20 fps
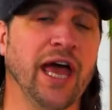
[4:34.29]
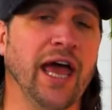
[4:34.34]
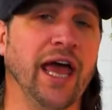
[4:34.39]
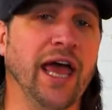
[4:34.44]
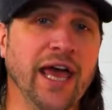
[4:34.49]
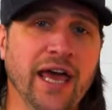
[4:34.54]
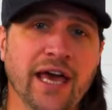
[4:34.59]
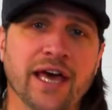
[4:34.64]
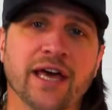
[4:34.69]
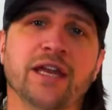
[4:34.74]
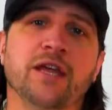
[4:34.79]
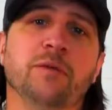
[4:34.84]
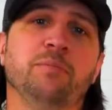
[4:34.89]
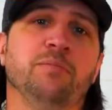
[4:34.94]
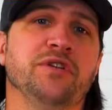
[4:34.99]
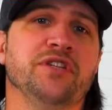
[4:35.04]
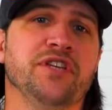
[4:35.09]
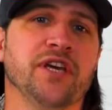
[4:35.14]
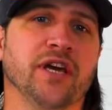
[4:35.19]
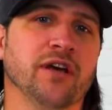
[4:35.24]
And in
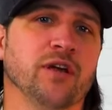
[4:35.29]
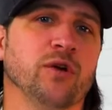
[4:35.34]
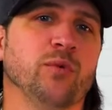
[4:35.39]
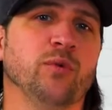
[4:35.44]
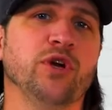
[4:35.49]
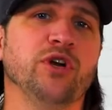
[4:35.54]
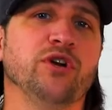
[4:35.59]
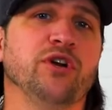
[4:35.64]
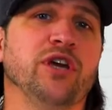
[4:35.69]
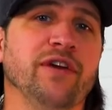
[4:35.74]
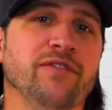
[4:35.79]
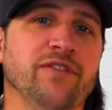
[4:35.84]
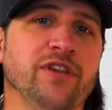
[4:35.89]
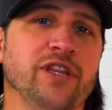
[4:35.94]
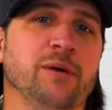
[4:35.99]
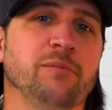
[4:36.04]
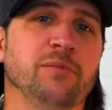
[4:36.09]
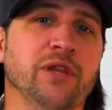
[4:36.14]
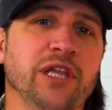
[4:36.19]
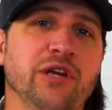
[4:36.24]
particular, when you're giving
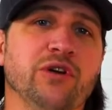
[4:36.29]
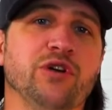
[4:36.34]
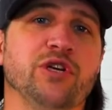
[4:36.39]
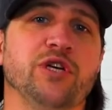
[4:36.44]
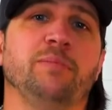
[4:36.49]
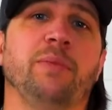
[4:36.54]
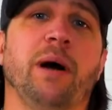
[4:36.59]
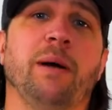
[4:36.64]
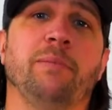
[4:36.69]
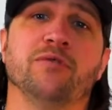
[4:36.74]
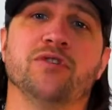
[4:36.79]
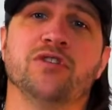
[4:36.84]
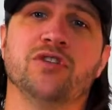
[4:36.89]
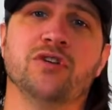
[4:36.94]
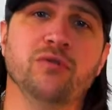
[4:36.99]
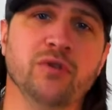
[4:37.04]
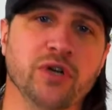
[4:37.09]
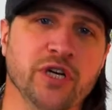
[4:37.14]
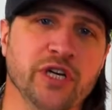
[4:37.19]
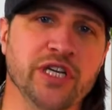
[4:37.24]
them leadership
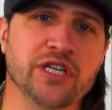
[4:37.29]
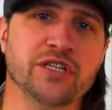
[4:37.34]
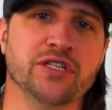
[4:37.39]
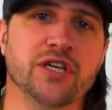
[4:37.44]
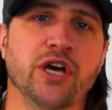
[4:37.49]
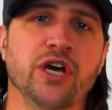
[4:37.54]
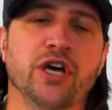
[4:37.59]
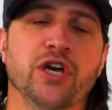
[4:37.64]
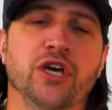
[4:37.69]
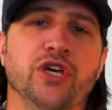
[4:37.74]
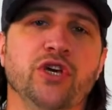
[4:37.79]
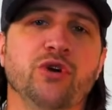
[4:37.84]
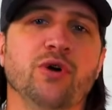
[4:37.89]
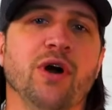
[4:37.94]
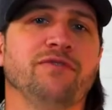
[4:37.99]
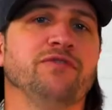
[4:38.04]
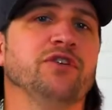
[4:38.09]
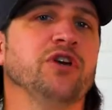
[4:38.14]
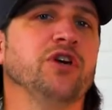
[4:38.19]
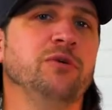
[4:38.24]
opportunities, you
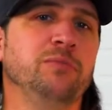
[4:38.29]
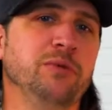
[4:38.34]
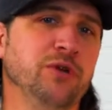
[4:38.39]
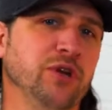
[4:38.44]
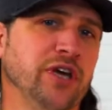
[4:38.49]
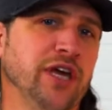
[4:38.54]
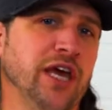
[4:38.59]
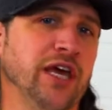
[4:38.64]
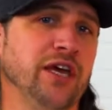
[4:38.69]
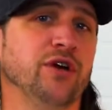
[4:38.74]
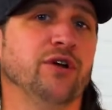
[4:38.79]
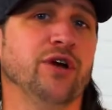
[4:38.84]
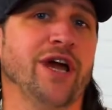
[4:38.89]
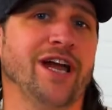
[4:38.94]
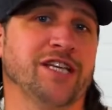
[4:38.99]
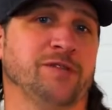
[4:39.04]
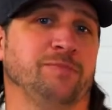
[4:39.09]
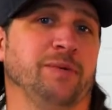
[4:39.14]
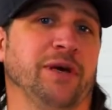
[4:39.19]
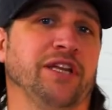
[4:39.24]
have to communicate your
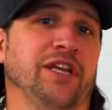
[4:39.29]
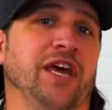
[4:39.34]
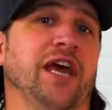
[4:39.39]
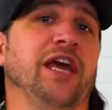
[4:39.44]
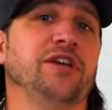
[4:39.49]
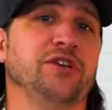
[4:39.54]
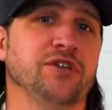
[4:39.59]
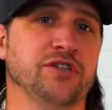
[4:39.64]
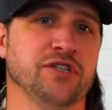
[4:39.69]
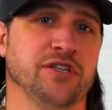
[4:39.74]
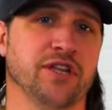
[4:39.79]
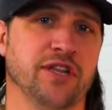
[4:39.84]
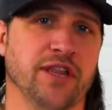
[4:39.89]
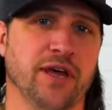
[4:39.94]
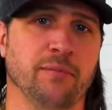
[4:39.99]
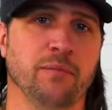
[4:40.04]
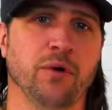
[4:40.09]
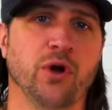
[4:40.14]
expectations to them.